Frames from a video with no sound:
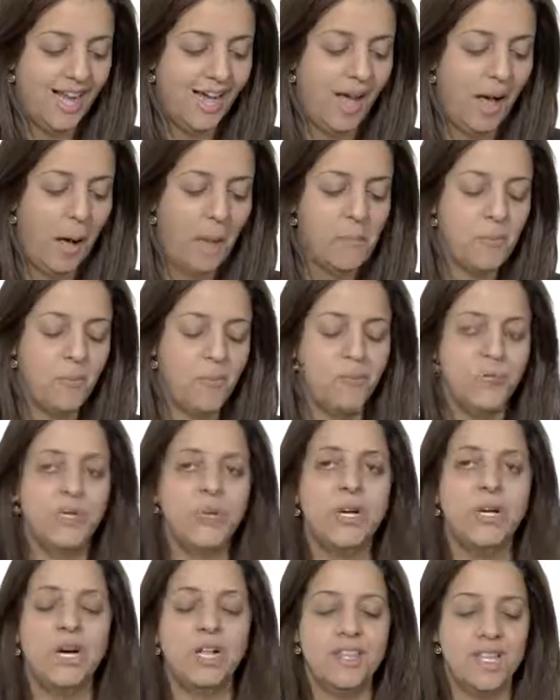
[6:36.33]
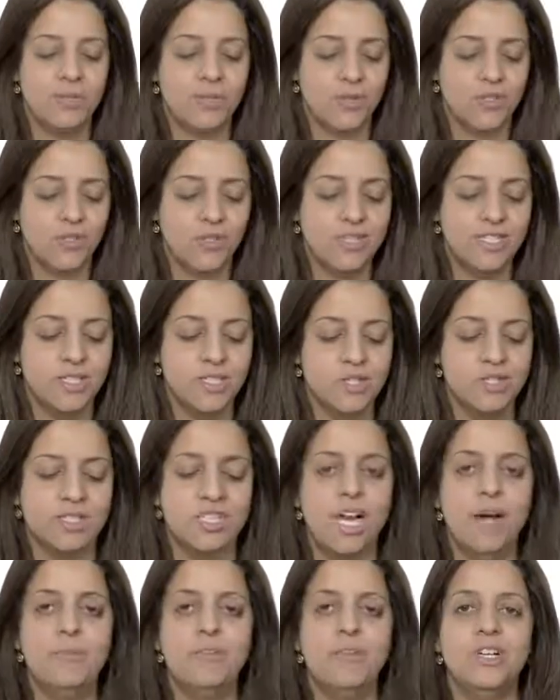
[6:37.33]
Um, we call them also zero
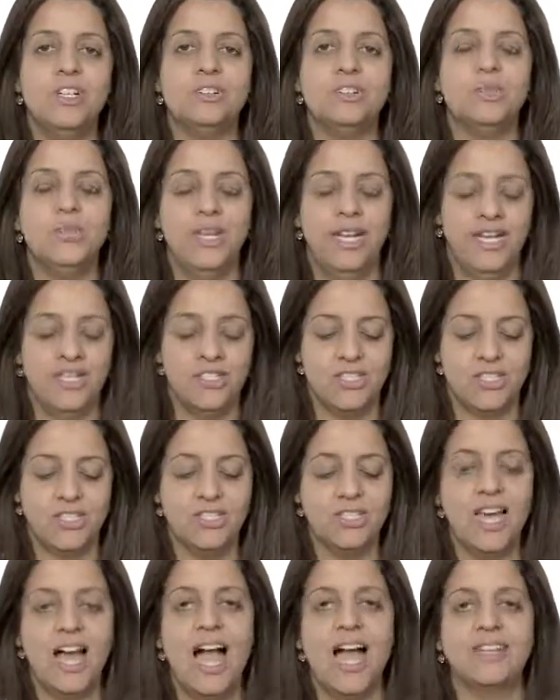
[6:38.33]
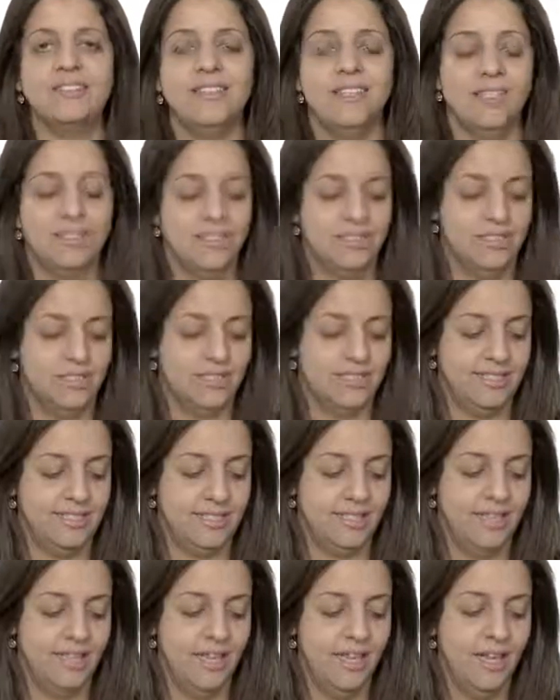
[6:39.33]
sum, where two agents act
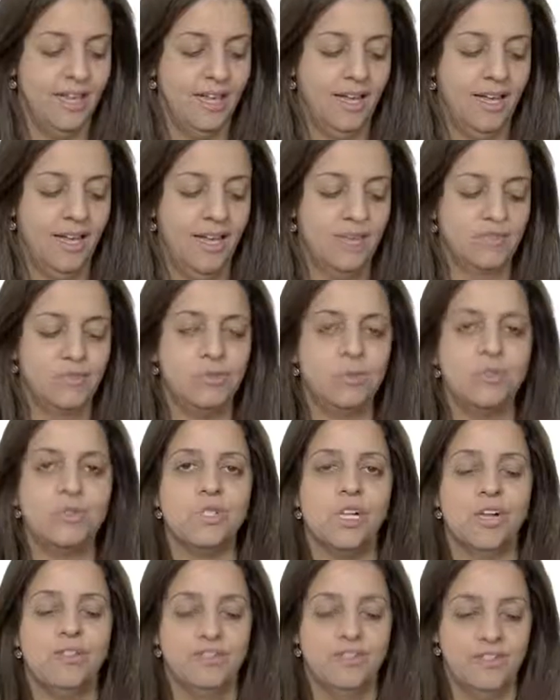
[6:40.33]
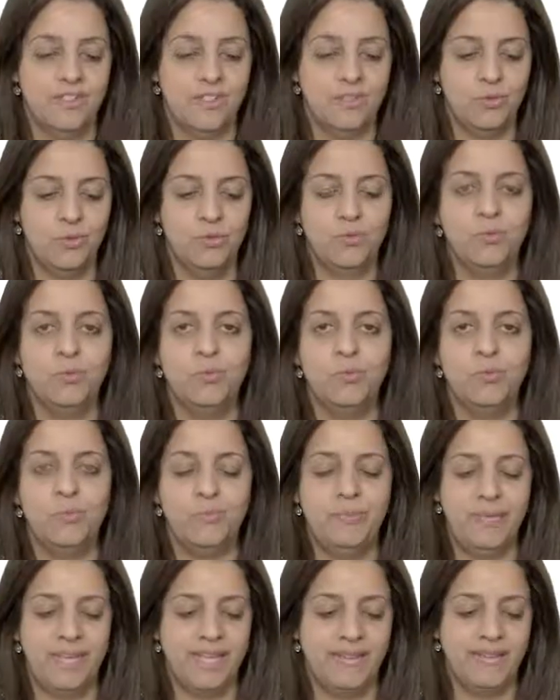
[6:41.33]
alternately uh, to solve, uh, to, to
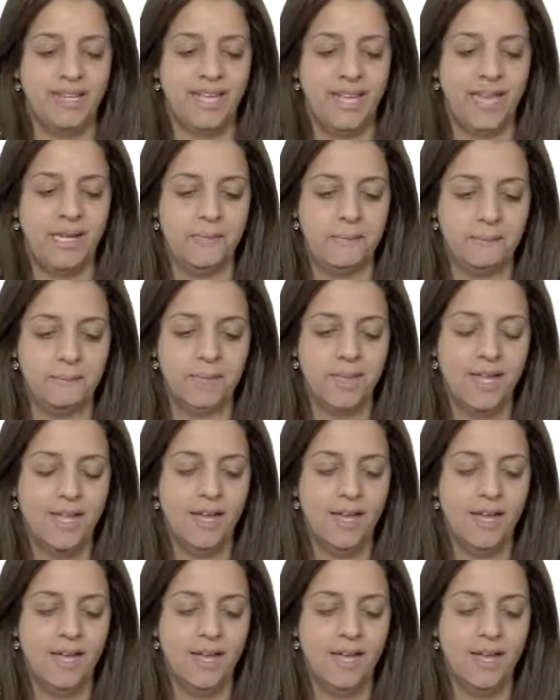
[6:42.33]
play the game.